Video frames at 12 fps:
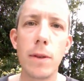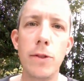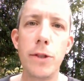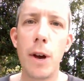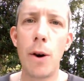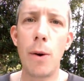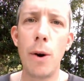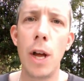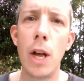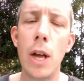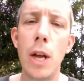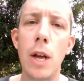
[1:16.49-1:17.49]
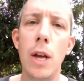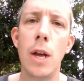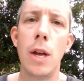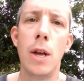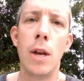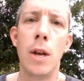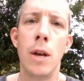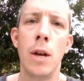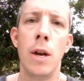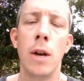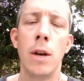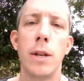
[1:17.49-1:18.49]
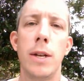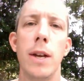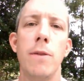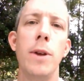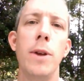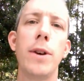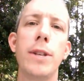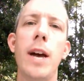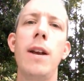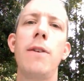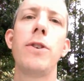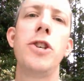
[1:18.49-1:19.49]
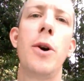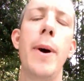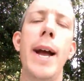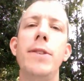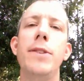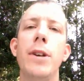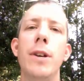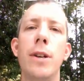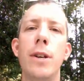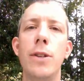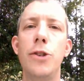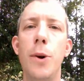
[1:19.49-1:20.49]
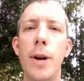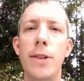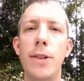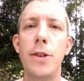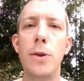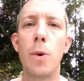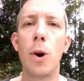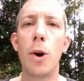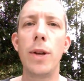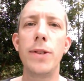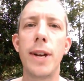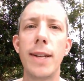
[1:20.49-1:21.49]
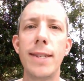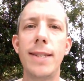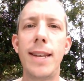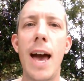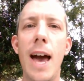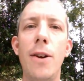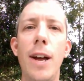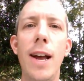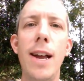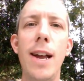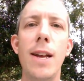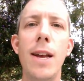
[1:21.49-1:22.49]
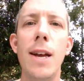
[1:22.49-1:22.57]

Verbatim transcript: So getting real excited for Joanne to join us in New Orleans on Saturday.